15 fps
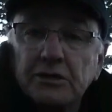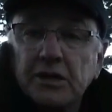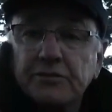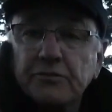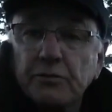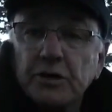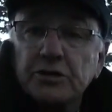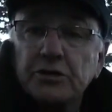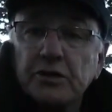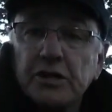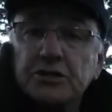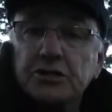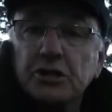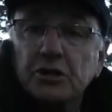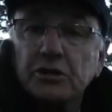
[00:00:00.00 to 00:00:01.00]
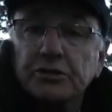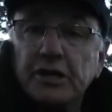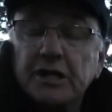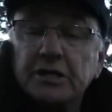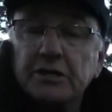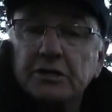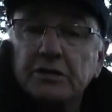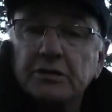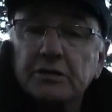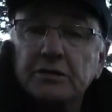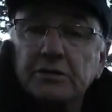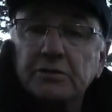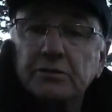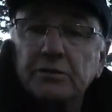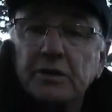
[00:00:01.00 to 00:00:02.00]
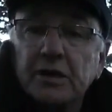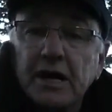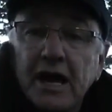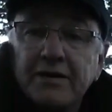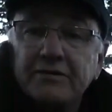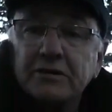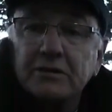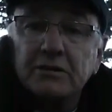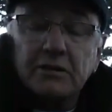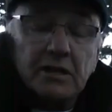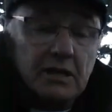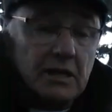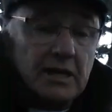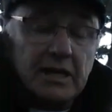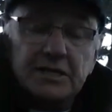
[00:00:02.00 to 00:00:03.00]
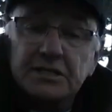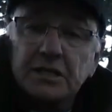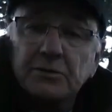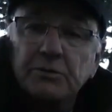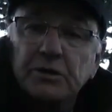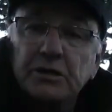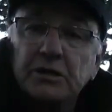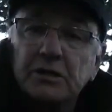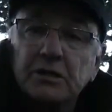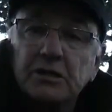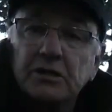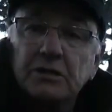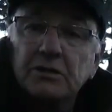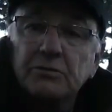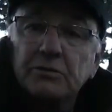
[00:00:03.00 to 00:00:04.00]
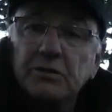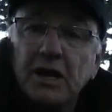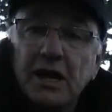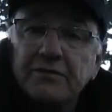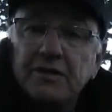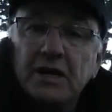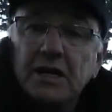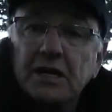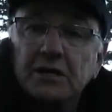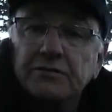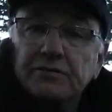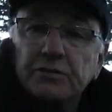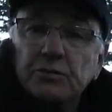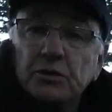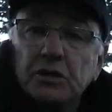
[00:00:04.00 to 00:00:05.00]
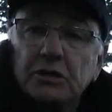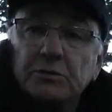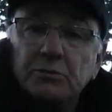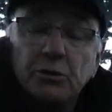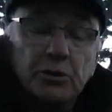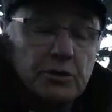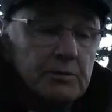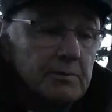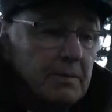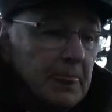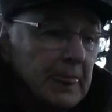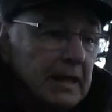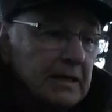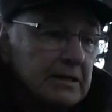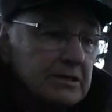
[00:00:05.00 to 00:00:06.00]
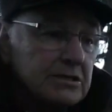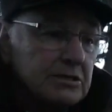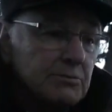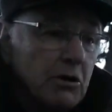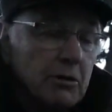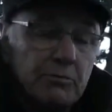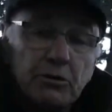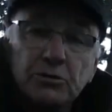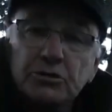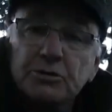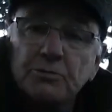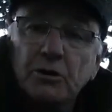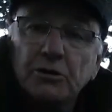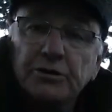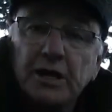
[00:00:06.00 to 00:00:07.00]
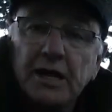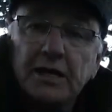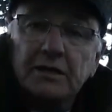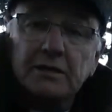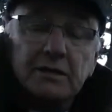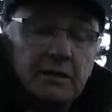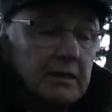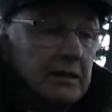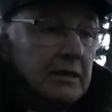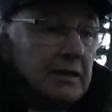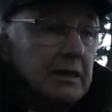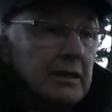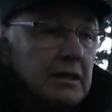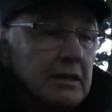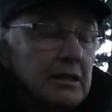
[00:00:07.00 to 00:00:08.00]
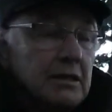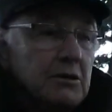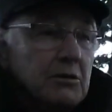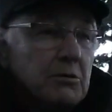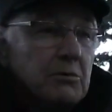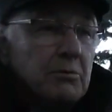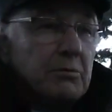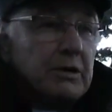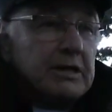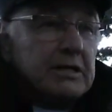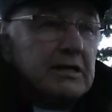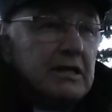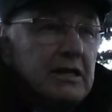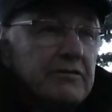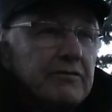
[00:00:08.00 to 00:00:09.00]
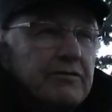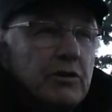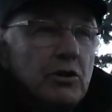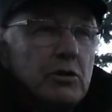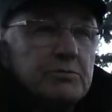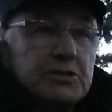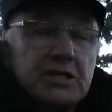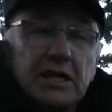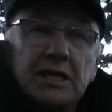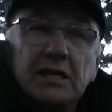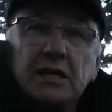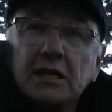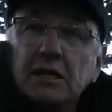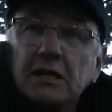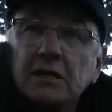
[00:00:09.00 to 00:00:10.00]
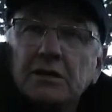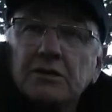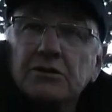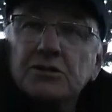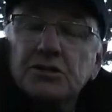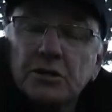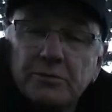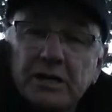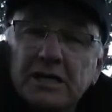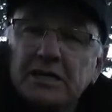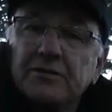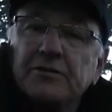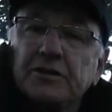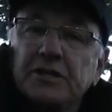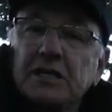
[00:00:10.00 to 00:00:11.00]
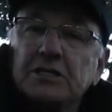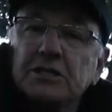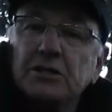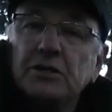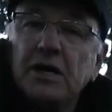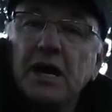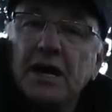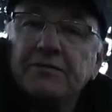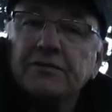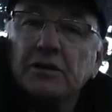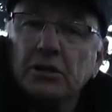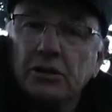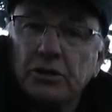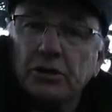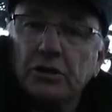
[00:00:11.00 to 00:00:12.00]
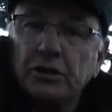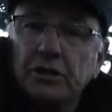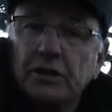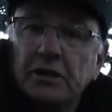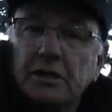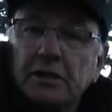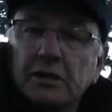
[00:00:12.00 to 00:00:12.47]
you'd have to run your engine all day to have it. And like I said, we didn't have that kind of fuel on board. Small boat, small tank. But even for homesteading, there's so many different things that you have to learn.